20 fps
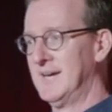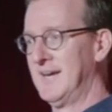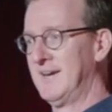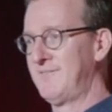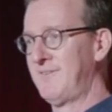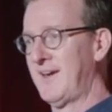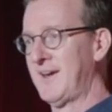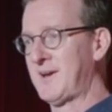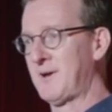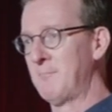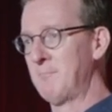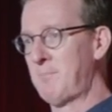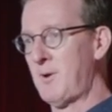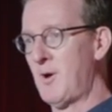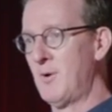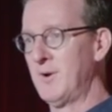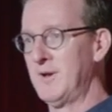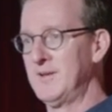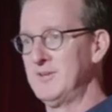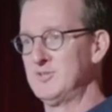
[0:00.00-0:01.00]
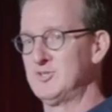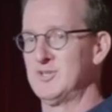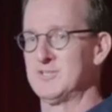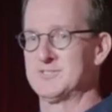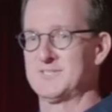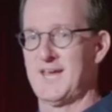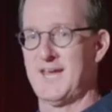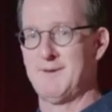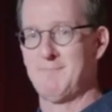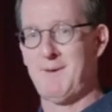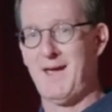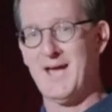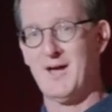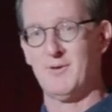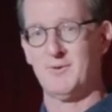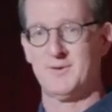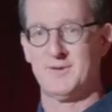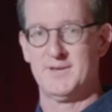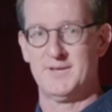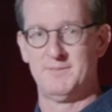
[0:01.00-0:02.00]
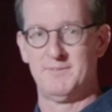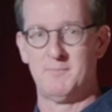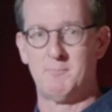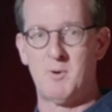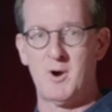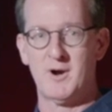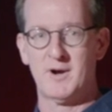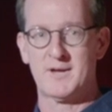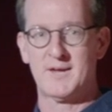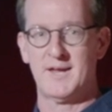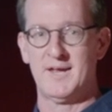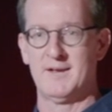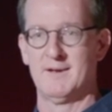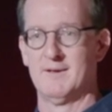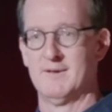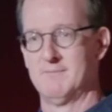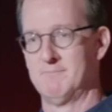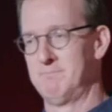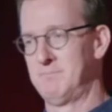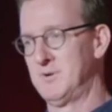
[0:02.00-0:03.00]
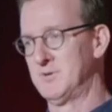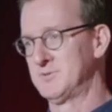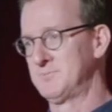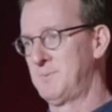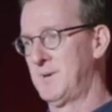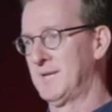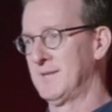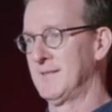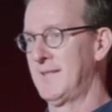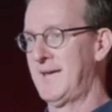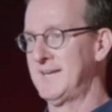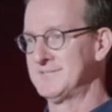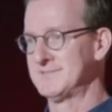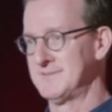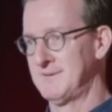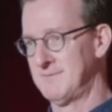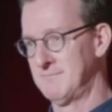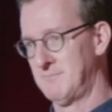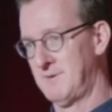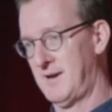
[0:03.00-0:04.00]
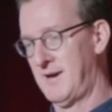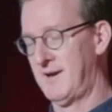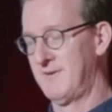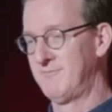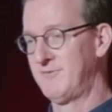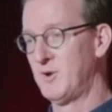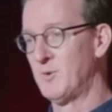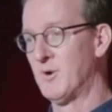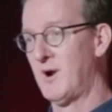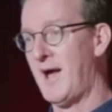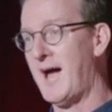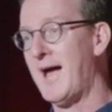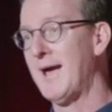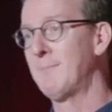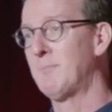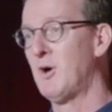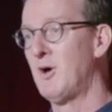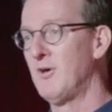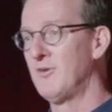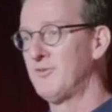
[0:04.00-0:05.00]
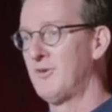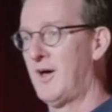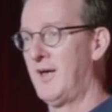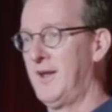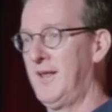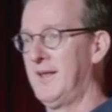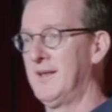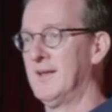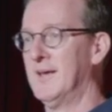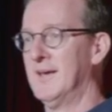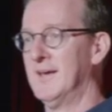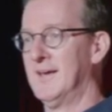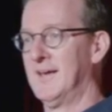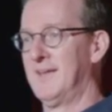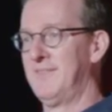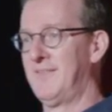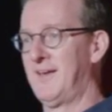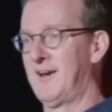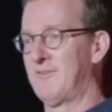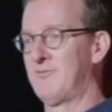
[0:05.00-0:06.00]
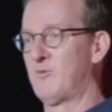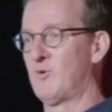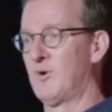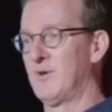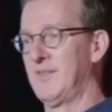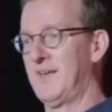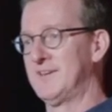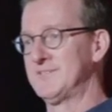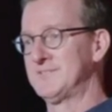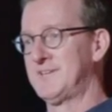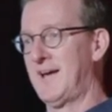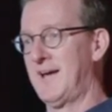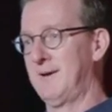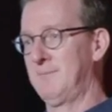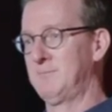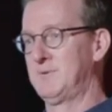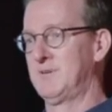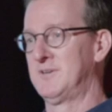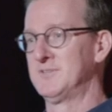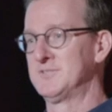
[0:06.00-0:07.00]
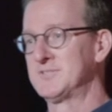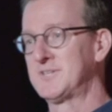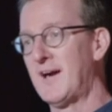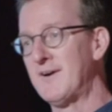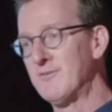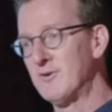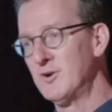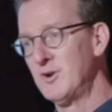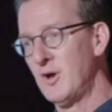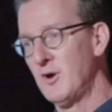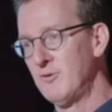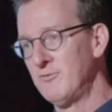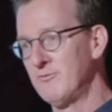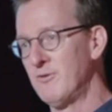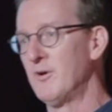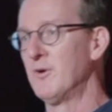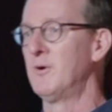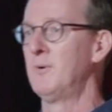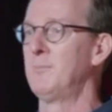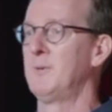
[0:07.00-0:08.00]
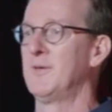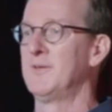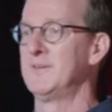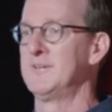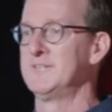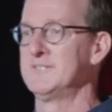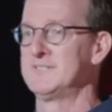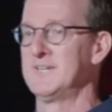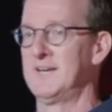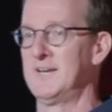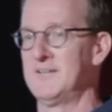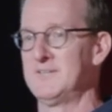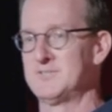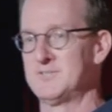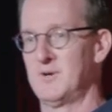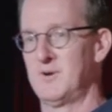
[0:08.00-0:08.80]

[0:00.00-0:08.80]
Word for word: If a component just came out in the market, there's been less, uh, fewer eyeballs on it, and therefore less time to discover known vulnerabilities in it.